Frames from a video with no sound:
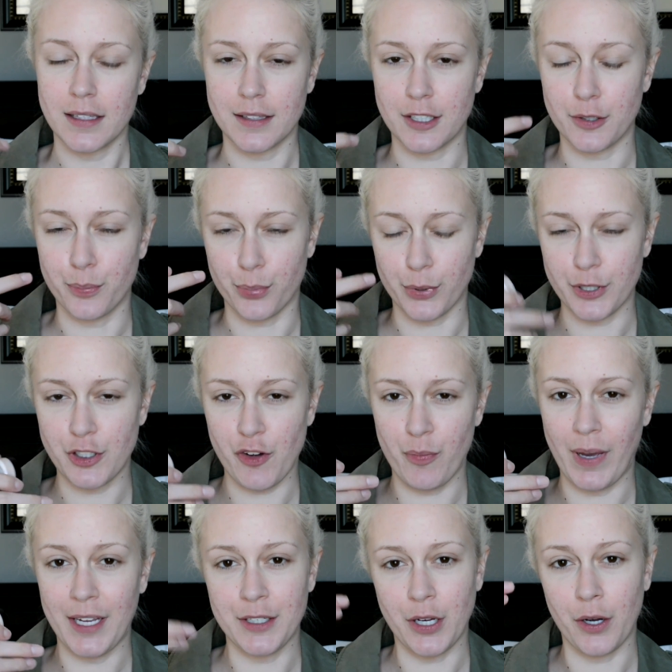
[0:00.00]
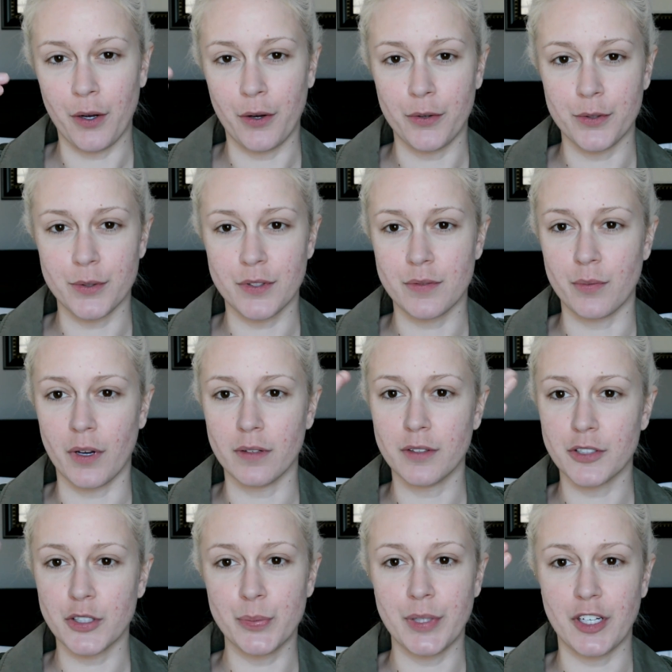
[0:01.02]
the bridge of my nose, a
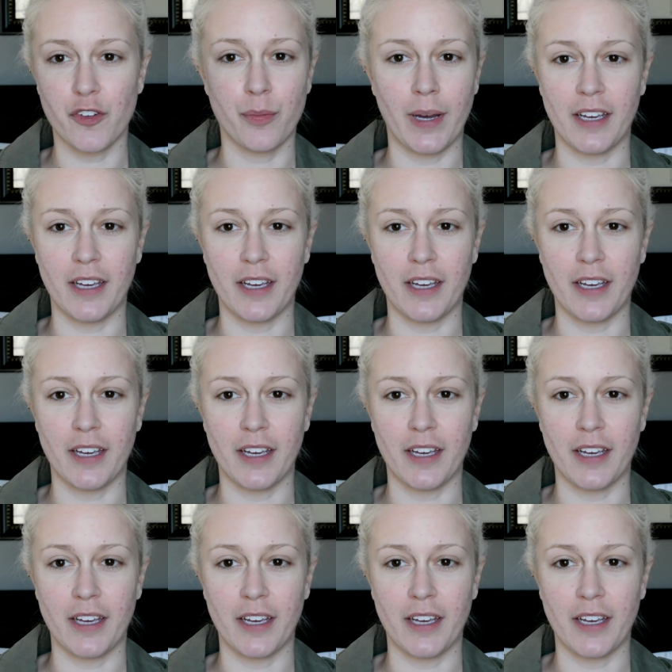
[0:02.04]
little bit of